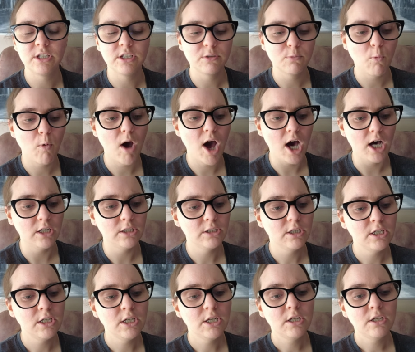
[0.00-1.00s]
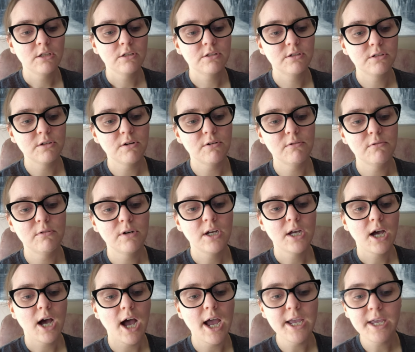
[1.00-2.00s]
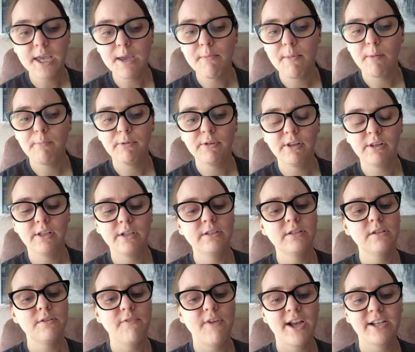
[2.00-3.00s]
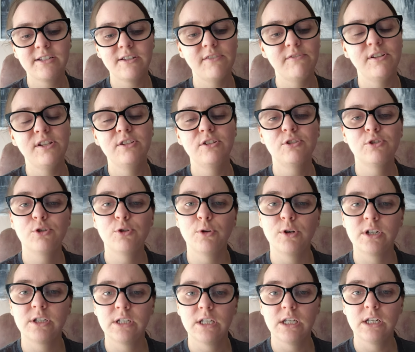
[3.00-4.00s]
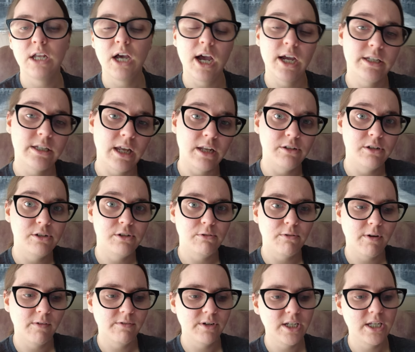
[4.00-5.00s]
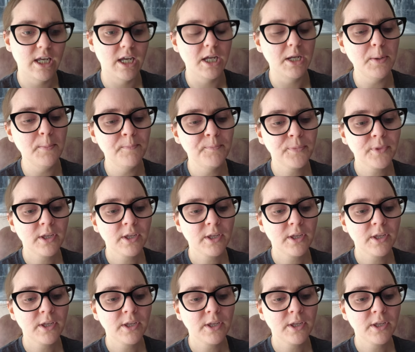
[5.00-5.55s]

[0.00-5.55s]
as well. So I came up with a list of activities and chores that I tend to do every day,